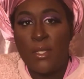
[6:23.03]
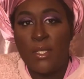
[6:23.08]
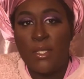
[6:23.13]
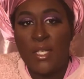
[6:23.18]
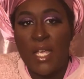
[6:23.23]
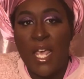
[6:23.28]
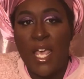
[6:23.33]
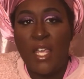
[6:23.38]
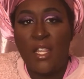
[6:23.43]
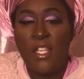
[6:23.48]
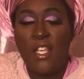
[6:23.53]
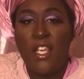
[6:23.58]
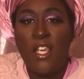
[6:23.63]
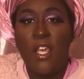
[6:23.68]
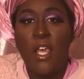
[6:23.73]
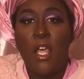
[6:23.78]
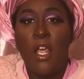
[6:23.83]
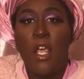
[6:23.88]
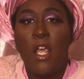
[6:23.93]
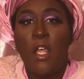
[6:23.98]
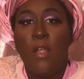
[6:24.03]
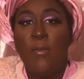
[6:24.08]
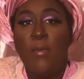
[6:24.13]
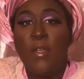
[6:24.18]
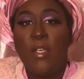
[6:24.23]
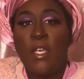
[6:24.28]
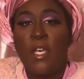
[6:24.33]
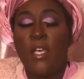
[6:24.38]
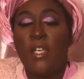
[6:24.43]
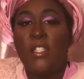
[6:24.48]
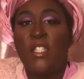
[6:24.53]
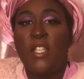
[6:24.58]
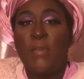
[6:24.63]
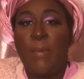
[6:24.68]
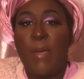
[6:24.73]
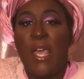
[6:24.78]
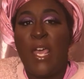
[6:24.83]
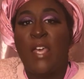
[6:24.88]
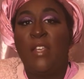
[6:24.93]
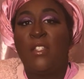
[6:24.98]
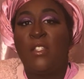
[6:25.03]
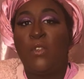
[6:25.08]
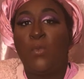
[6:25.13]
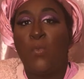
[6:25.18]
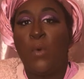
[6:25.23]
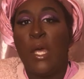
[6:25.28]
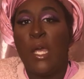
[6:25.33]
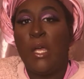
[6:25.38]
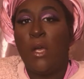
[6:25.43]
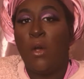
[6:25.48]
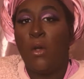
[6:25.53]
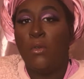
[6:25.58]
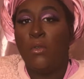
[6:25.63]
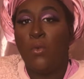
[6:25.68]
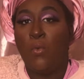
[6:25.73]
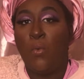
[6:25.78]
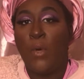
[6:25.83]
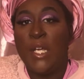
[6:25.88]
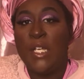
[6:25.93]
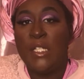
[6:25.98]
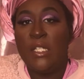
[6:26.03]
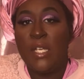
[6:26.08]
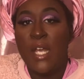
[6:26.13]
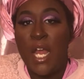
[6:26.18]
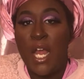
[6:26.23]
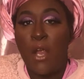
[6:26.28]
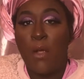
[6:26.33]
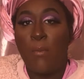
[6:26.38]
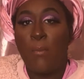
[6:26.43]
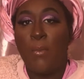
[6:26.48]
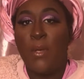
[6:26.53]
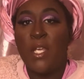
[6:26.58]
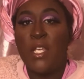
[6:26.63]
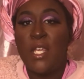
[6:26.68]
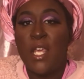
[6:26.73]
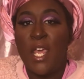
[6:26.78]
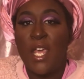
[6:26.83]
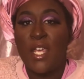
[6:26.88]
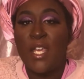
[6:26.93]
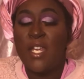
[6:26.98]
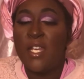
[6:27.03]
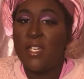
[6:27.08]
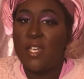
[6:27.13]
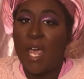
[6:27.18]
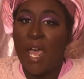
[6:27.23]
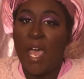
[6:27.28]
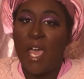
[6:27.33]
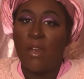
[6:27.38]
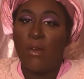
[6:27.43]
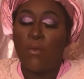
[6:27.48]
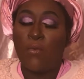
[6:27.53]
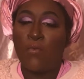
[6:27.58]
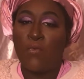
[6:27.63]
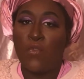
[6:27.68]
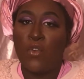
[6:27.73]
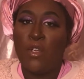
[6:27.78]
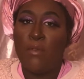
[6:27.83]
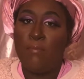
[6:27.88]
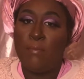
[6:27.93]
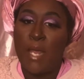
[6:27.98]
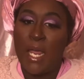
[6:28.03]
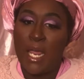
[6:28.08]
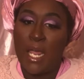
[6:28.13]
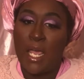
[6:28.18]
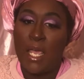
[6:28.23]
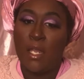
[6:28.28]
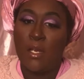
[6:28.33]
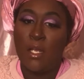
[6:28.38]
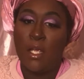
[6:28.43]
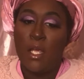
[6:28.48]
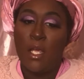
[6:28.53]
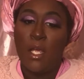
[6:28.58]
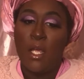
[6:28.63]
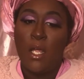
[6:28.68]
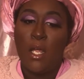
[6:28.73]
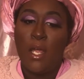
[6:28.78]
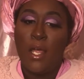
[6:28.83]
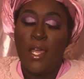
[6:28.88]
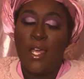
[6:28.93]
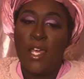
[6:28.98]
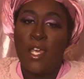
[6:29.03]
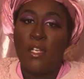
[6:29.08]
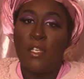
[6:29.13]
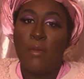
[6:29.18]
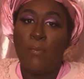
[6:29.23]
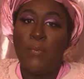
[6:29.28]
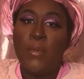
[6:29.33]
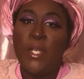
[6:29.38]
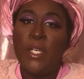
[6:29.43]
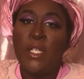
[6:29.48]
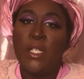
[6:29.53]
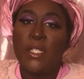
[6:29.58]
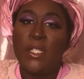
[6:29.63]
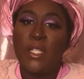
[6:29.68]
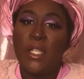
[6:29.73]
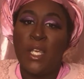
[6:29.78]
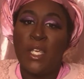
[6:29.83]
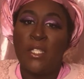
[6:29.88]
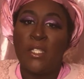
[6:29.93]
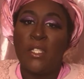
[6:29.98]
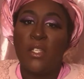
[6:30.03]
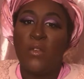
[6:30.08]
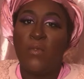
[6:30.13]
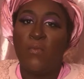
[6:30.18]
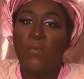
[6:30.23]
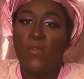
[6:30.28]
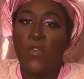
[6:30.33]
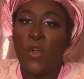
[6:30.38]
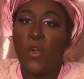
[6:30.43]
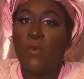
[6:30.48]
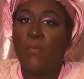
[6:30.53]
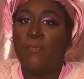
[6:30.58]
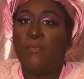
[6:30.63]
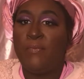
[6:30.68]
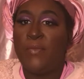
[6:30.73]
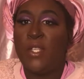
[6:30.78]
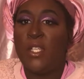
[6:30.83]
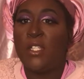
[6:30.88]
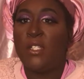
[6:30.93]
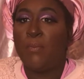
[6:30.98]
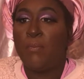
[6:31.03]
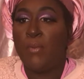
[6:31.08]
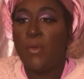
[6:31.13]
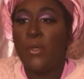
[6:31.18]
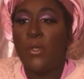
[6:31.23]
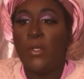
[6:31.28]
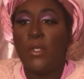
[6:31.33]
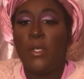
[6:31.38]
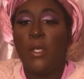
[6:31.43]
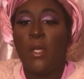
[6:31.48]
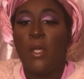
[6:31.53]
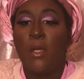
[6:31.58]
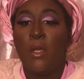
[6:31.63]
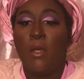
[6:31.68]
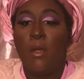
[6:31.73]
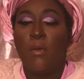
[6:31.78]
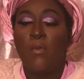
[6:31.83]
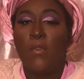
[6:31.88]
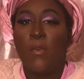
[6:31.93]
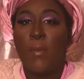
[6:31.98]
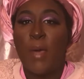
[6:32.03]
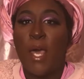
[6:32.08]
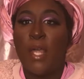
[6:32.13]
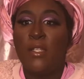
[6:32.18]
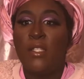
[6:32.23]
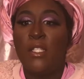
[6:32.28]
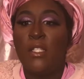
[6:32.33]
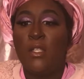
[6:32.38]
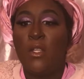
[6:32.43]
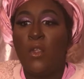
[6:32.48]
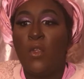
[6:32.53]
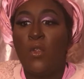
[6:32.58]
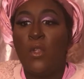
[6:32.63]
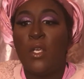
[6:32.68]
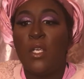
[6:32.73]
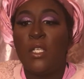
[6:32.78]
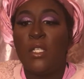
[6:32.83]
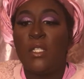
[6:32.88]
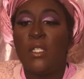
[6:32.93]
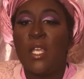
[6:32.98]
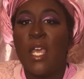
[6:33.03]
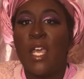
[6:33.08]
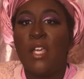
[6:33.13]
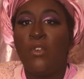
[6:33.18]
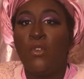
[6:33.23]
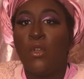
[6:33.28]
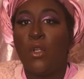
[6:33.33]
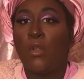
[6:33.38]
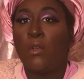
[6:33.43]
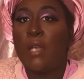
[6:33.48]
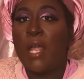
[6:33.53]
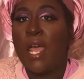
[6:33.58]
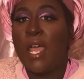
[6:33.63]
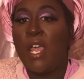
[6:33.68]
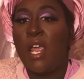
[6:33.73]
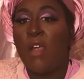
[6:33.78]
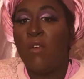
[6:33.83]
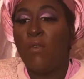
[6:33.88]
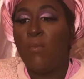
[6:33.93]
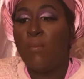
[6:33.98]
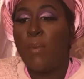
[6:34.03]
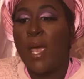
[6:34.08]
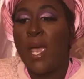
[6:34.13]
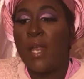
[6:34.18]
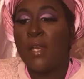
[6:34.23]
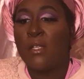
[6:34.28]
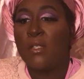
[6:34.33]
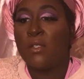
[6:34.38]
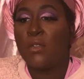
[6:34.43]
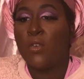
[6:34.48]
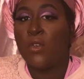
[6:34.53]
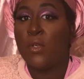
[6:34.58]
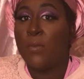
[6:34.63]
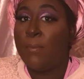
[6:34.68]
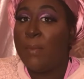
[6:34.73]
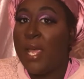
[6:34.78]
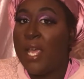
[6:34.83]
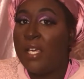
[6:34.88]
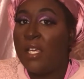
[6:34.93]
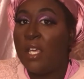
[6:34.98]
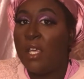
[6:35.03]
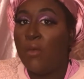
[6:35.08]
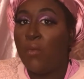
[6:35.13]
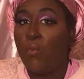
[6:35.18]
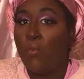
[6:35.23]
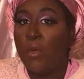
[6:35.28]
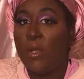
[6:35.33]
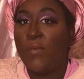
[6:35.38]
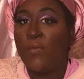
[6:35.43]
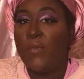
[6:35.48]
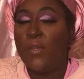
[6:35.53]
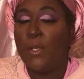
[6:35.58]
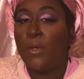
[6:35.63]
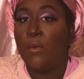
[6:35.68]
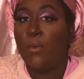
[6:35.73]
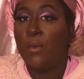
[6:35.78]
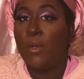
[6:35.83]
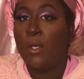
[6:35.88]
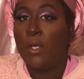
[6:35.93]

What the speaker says: sadly, because he passed away on the way there, but yet he died a free man. And the biggest lesson from this book, from Auntie Lula, is that not everybody is going to make it with you,